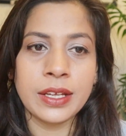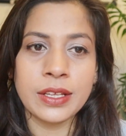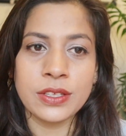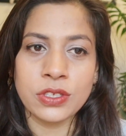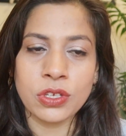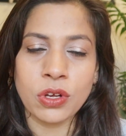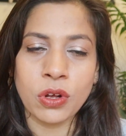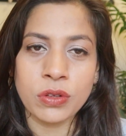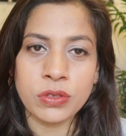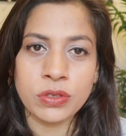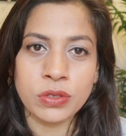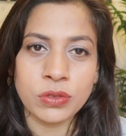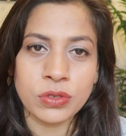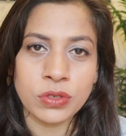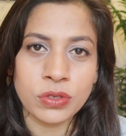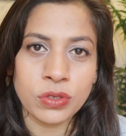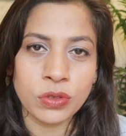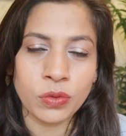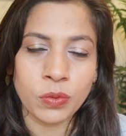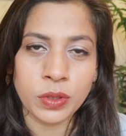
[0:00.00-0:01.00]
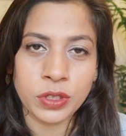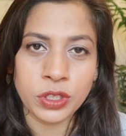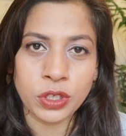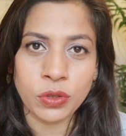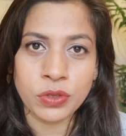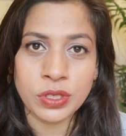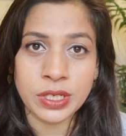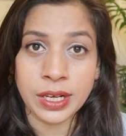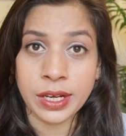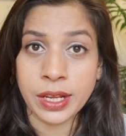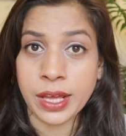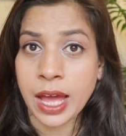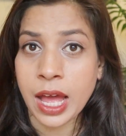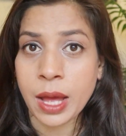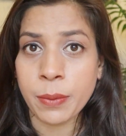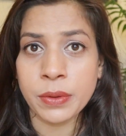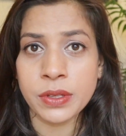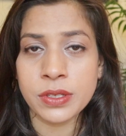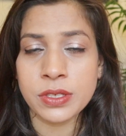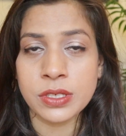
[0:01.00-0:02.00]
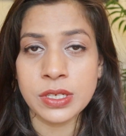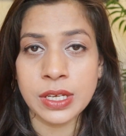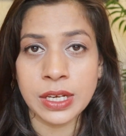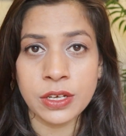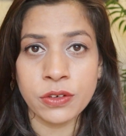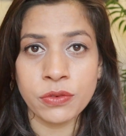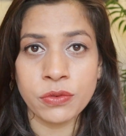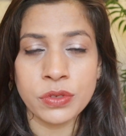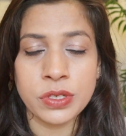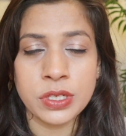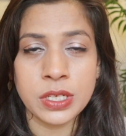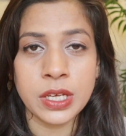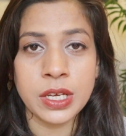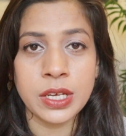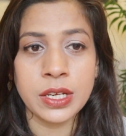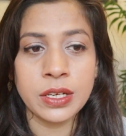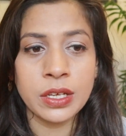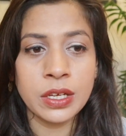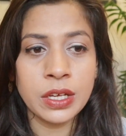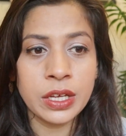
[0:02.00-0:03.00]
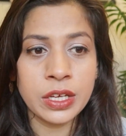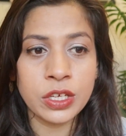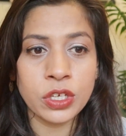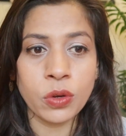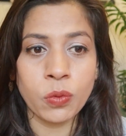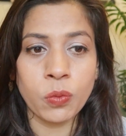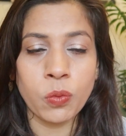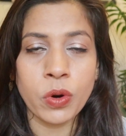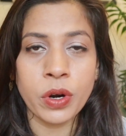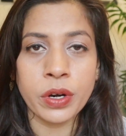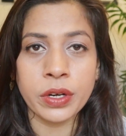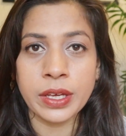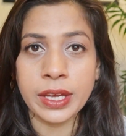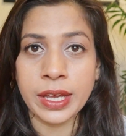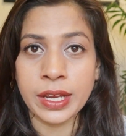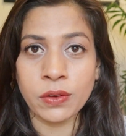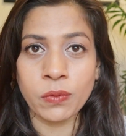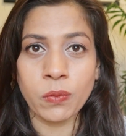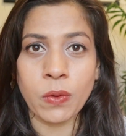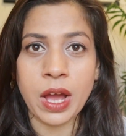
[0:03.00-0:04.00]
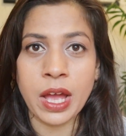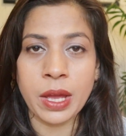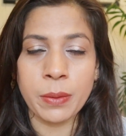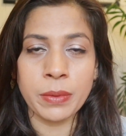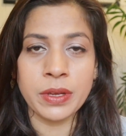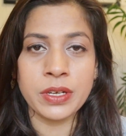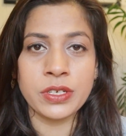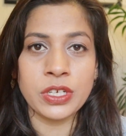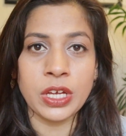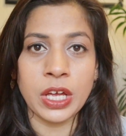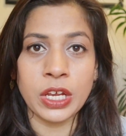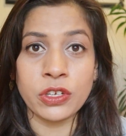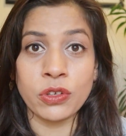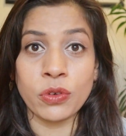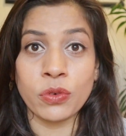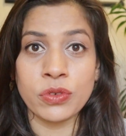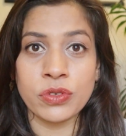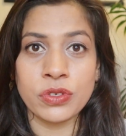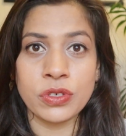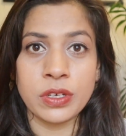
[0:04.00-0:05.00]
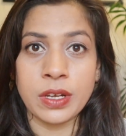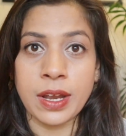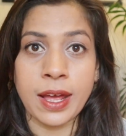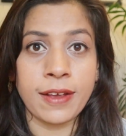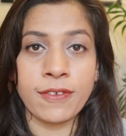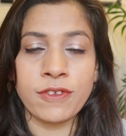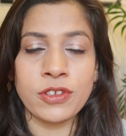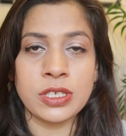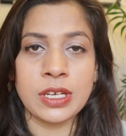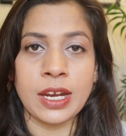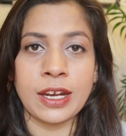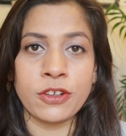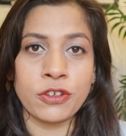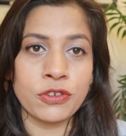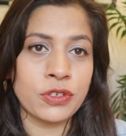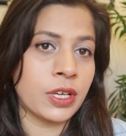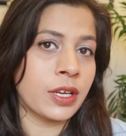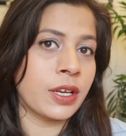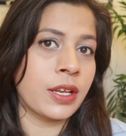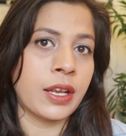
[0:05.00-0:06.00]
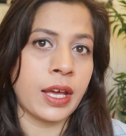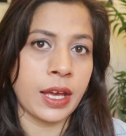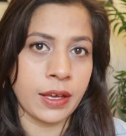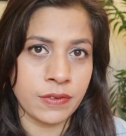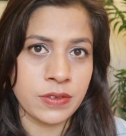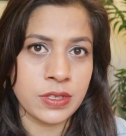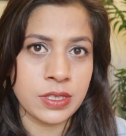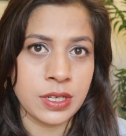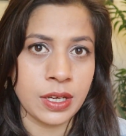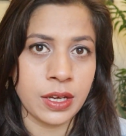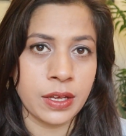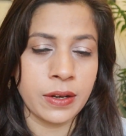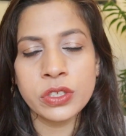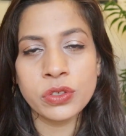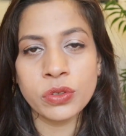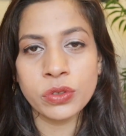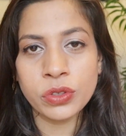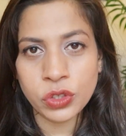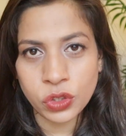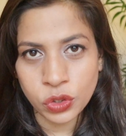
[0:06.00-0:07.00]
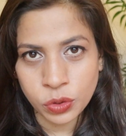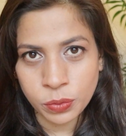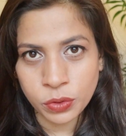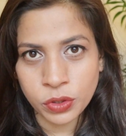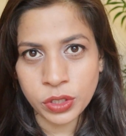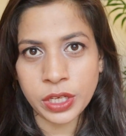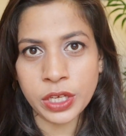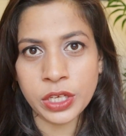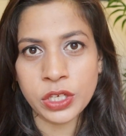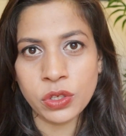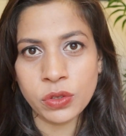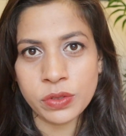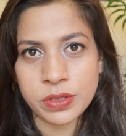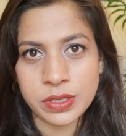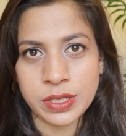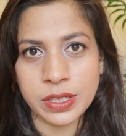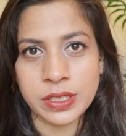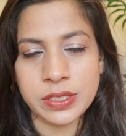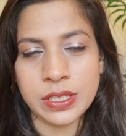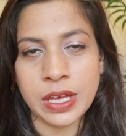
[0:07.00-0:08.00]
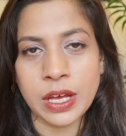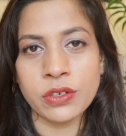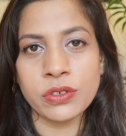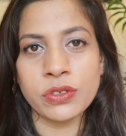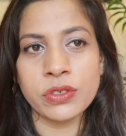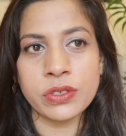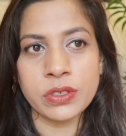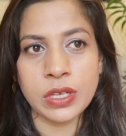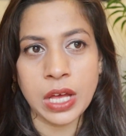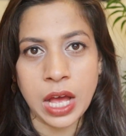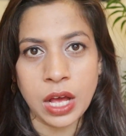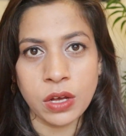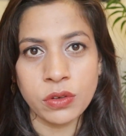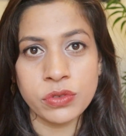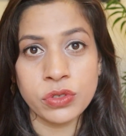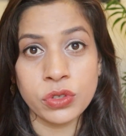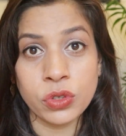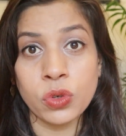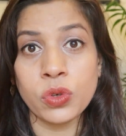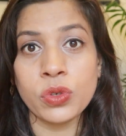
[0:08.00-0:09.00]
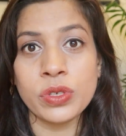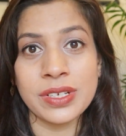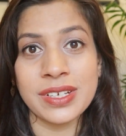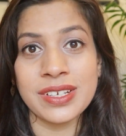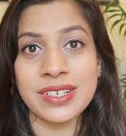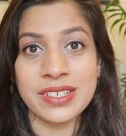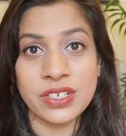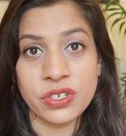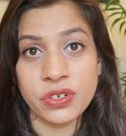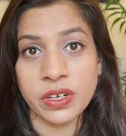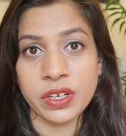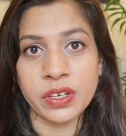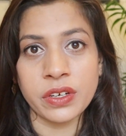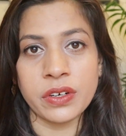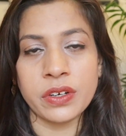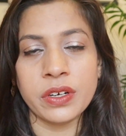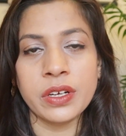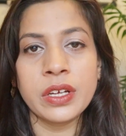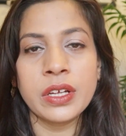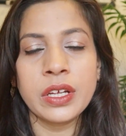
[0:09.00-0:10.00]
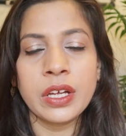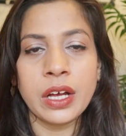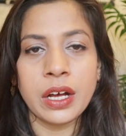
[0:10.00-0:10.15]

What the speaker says: It's also to do with your daily habits, daily routine, your work environment, and your lifestyle, your daily lifestyle. So new moon in your 6th house could trigger